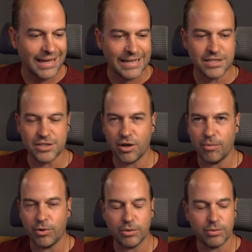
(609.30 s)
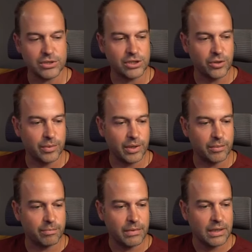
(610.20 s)
and decide what you want to do with
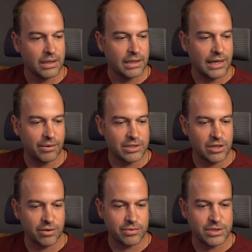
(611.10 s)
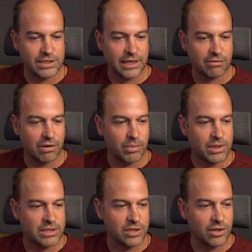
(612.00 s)
them. Now, as I was tinkering
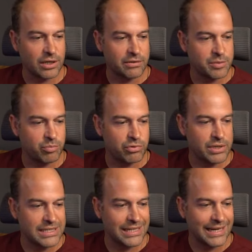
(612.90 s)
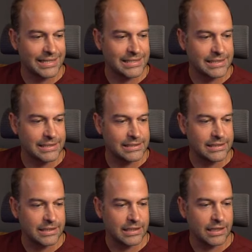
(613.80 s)
with this earlier, it's pre-selected
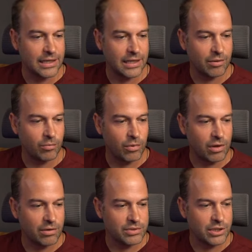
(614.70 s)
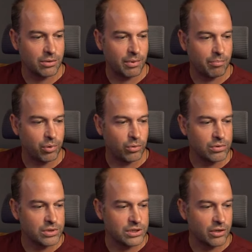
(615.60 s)
what I was going to
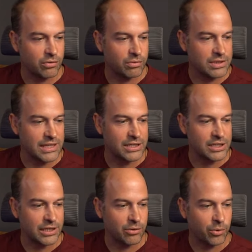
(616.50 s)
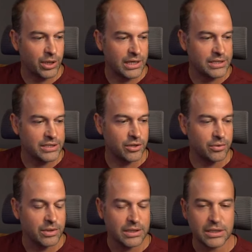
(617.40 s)
import. So essentially, all you need to
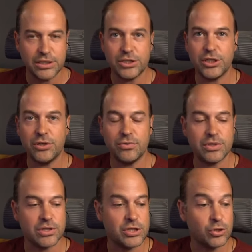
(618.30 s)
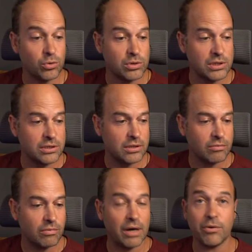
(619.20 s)
do is choose the source,
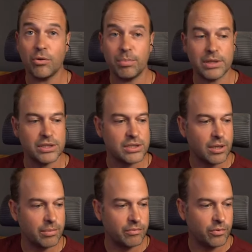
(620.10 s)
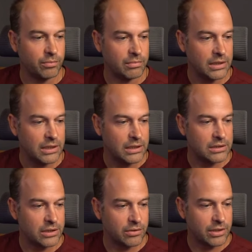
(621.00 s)
where your picture's coming from.
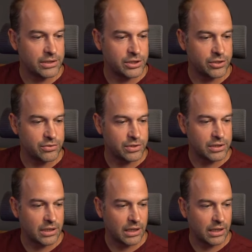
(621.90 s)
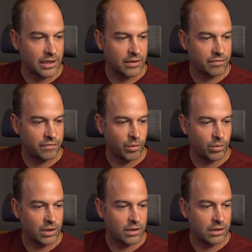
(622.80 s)
So let's choose a
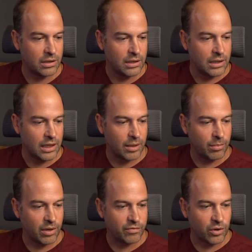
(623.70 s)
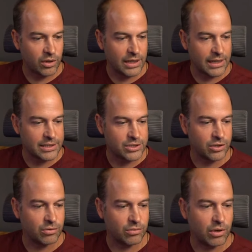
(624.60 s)
folder. I've got a little
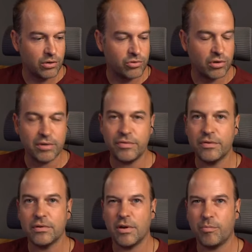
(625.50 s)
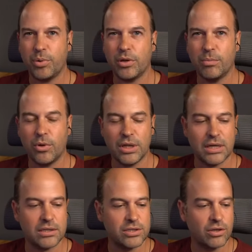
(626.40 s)
external hard drive. I've put them on the
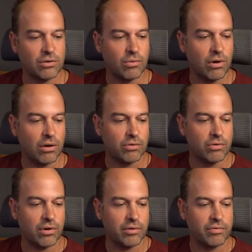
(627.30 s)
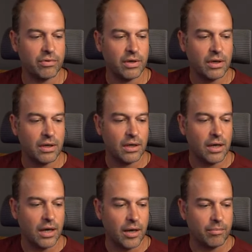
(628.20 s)
external hard drive
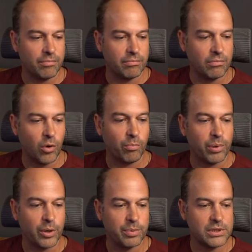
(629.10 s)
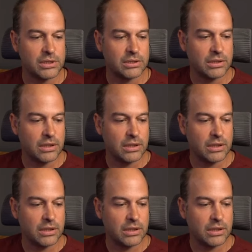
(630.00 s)
on purpose,